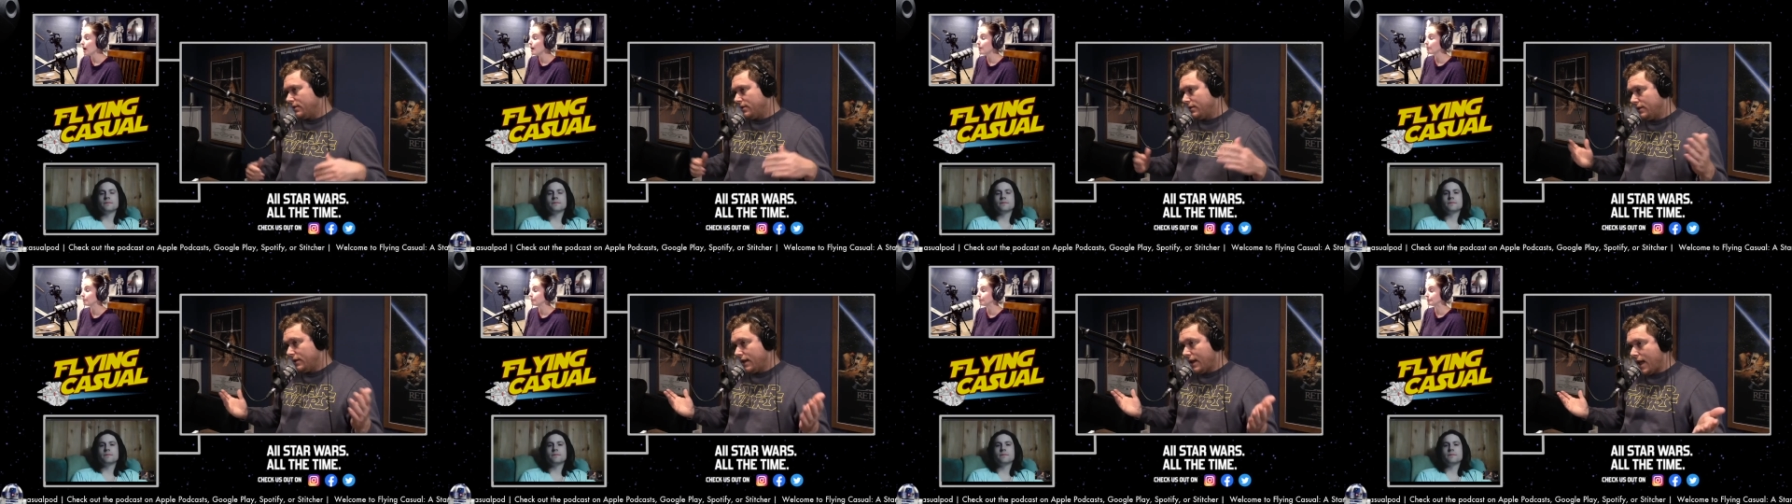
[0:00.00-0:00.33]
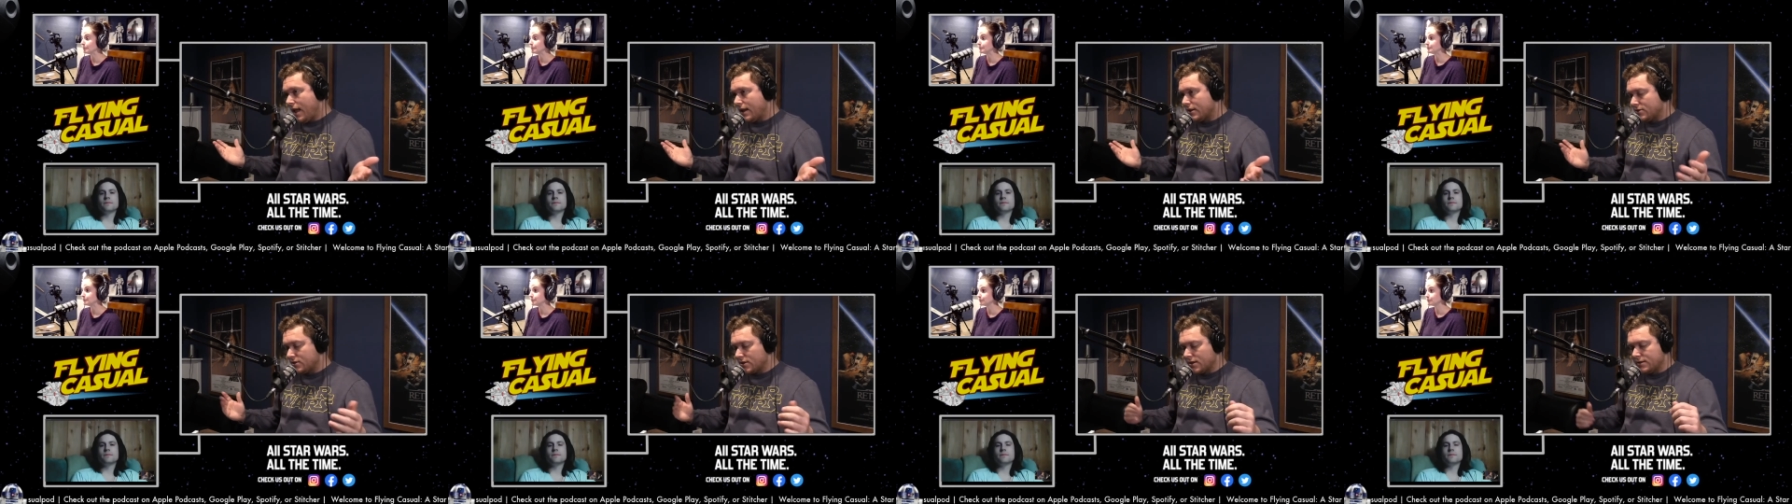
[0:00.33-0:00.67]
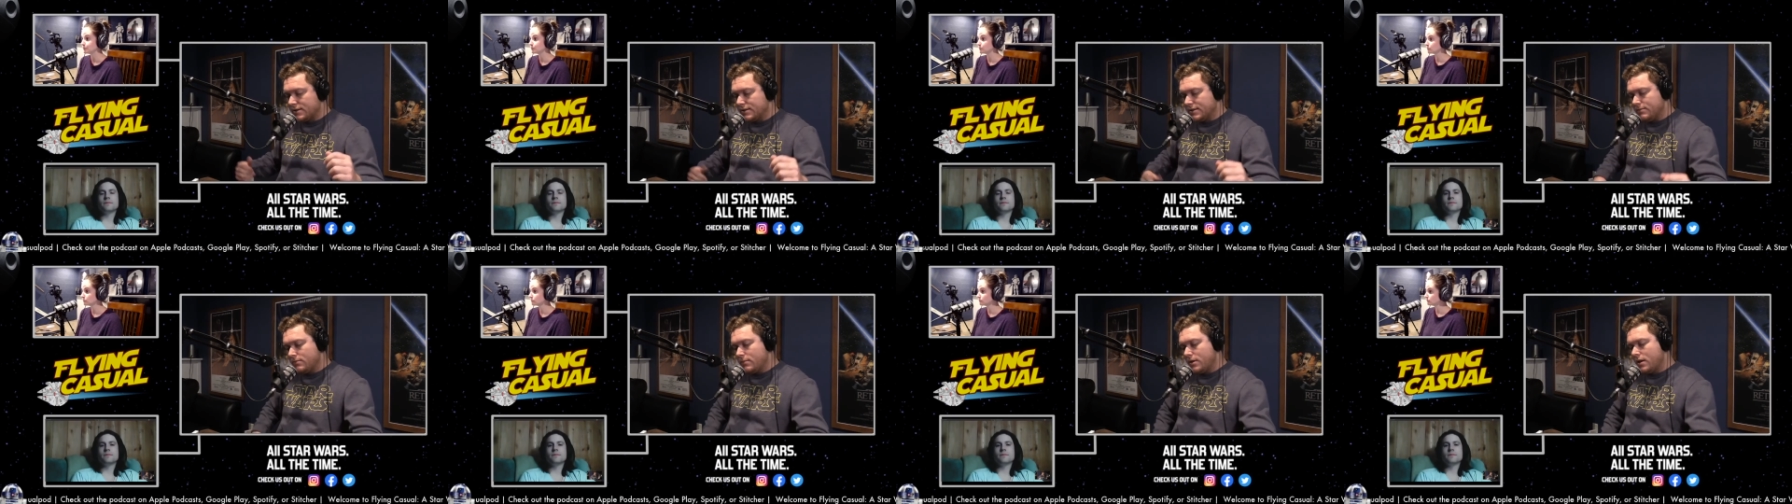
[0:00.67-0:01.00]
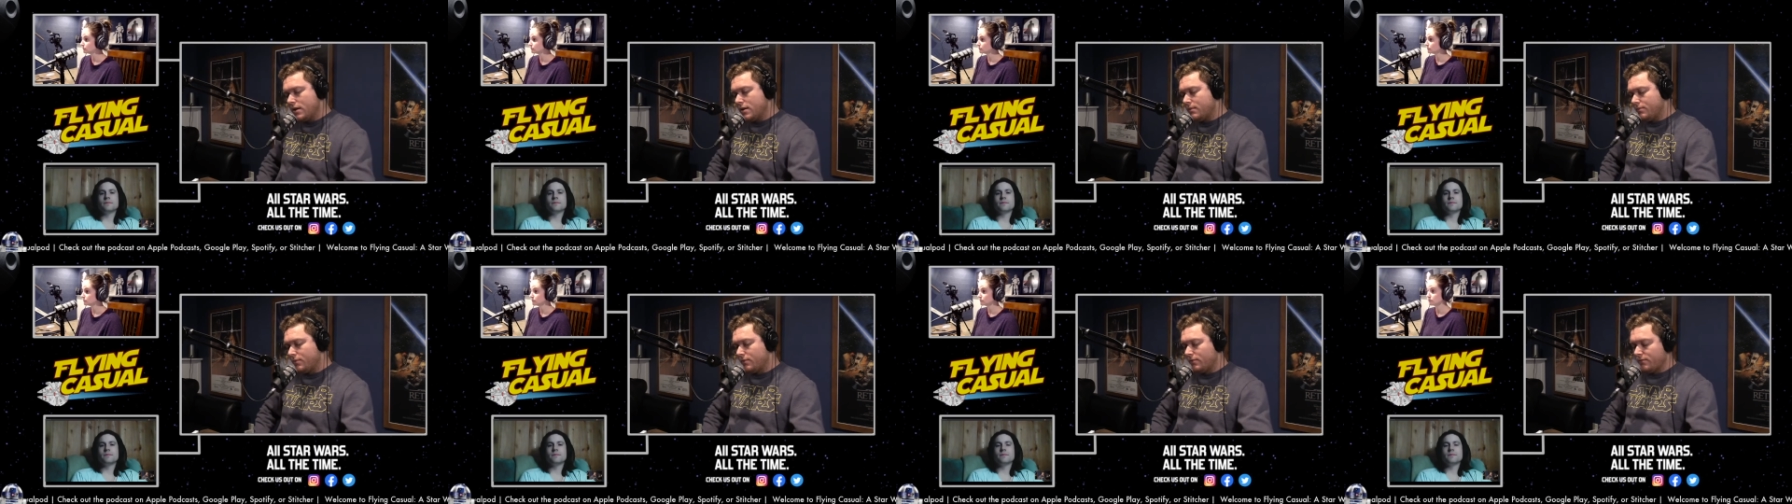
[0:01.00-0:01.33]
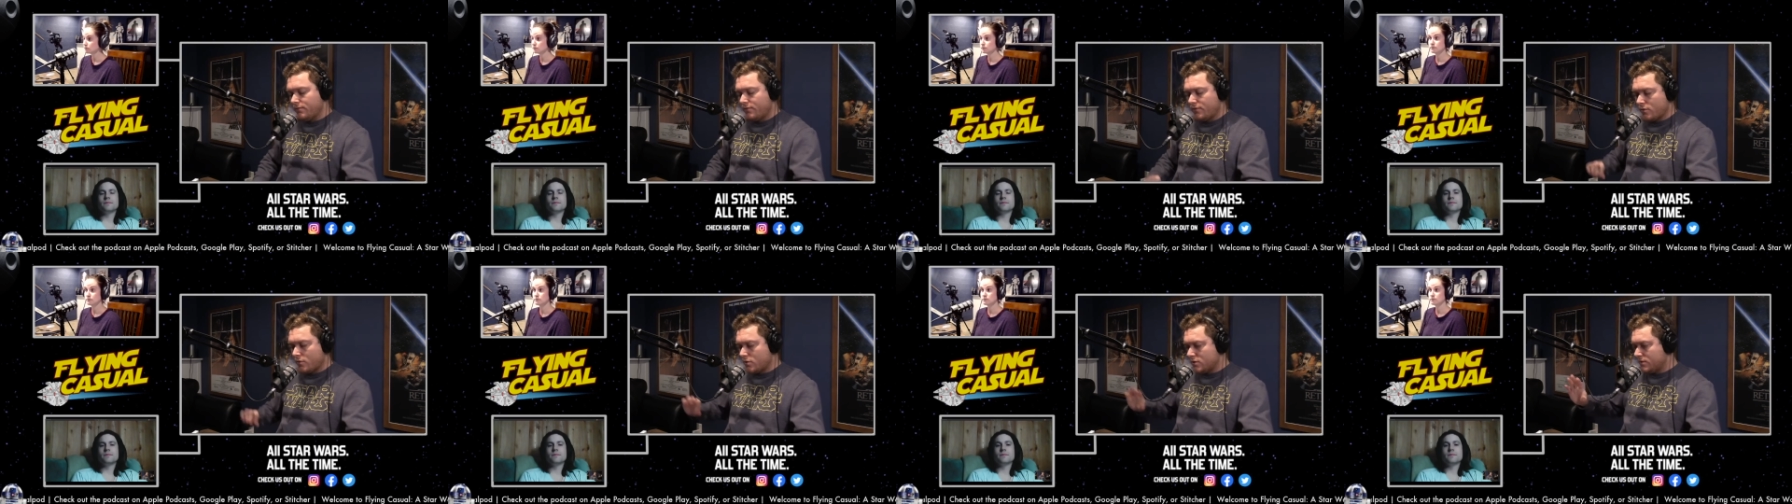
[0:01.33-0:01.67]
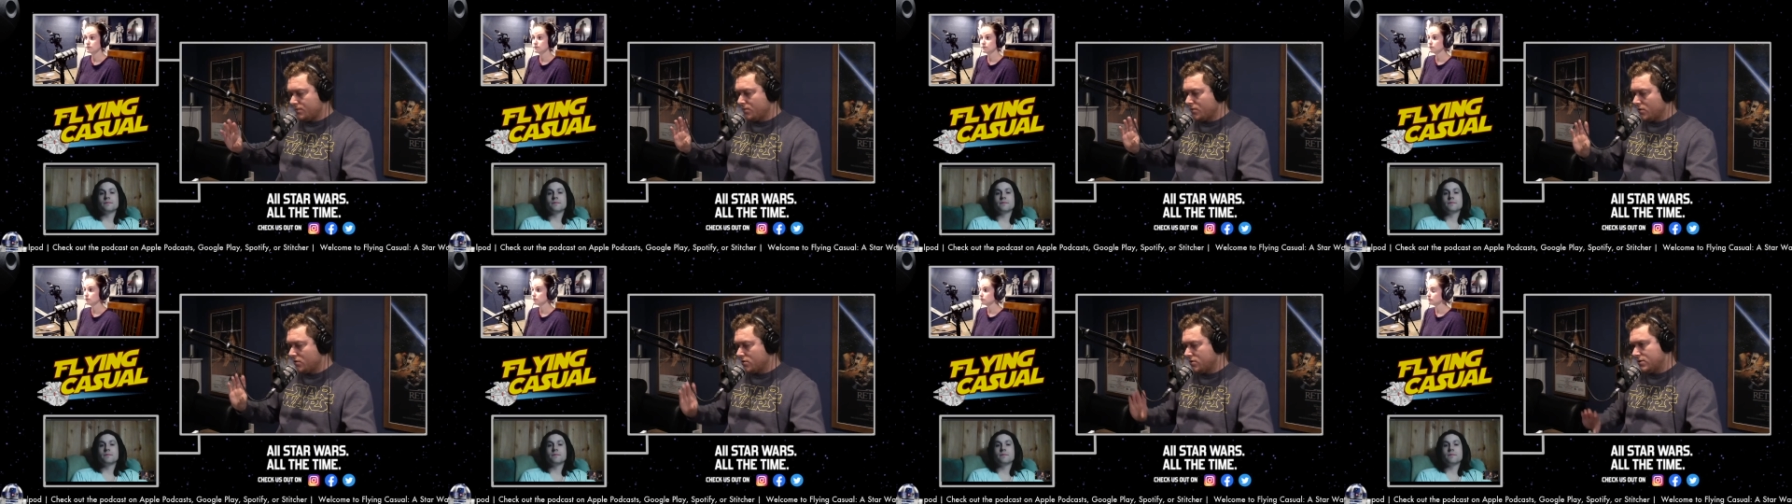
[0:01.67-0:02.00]
Yeah, shuts him up, and force
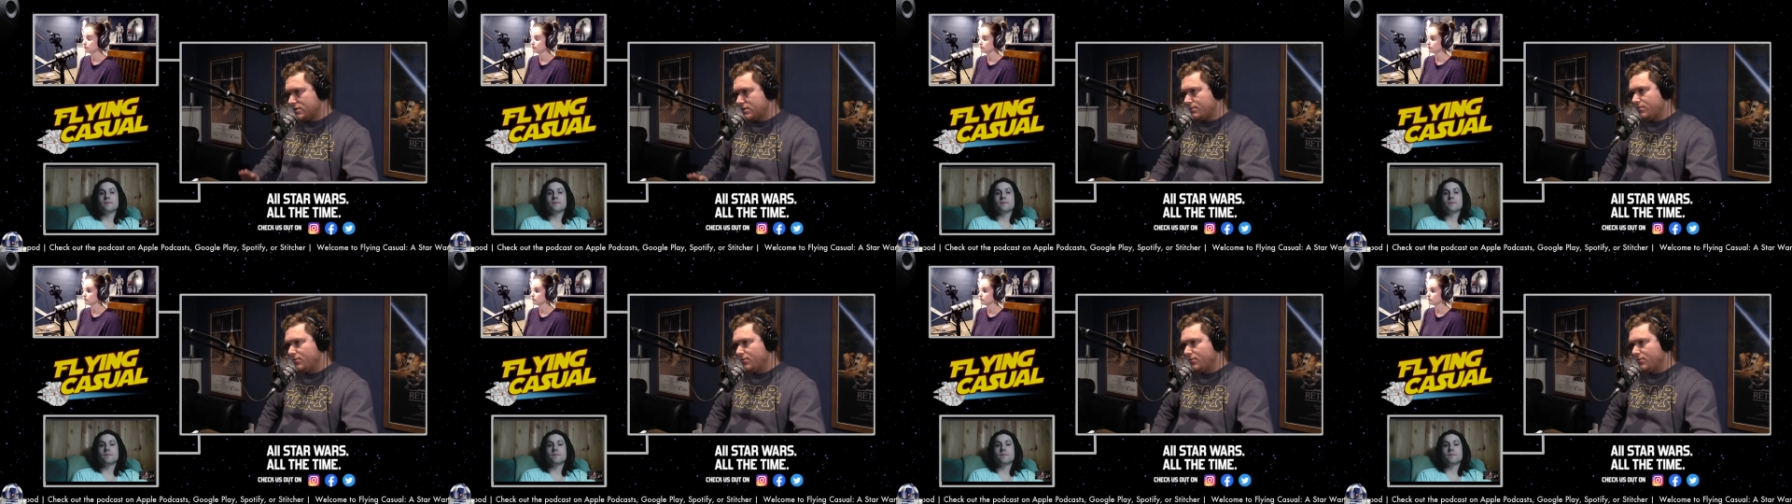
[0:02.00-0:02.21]
pushes him